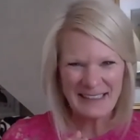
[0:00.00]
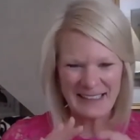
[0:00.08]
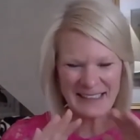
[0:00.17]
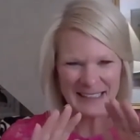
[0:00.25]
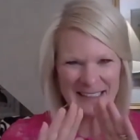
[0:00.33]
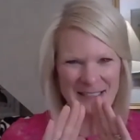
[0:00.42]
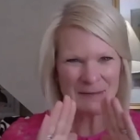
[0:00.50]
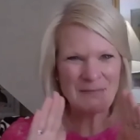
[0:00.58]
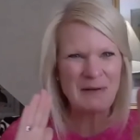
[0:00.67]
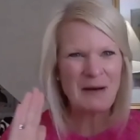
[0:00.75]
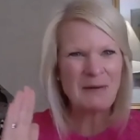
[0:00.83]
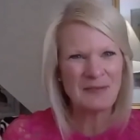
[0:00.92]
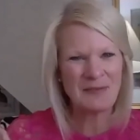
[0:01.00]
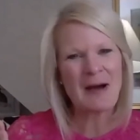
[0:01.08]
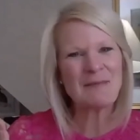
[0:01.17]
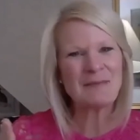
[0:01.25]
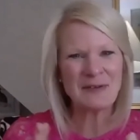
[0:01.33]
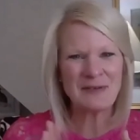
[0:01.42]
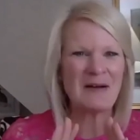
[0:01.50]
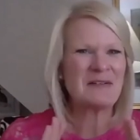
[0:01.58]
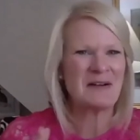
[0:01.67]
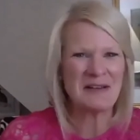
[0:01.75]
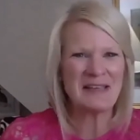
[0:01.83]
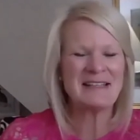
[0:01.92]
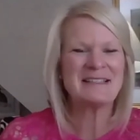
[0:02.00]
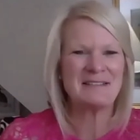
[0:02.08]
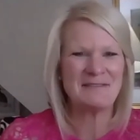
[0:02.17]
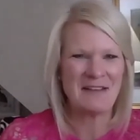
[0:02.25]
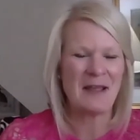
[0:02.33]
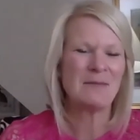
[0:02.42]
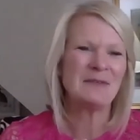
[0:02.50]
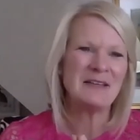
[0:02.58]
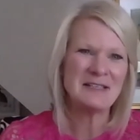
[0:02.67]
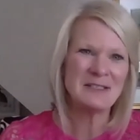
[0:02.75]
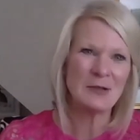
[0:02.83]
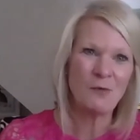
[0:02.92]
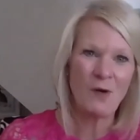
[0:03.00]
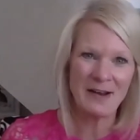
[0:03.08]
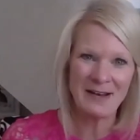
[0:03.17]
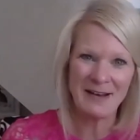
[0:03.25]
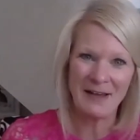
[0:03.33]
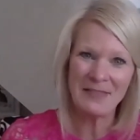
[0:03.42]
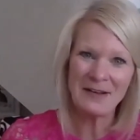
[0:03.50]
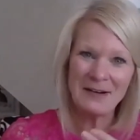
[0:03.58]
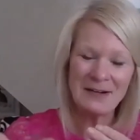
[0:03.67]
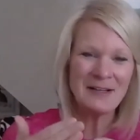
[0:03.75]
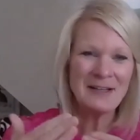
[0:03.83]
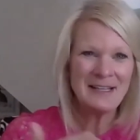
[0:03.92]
and get some bubble wrap around our kids and families and one another,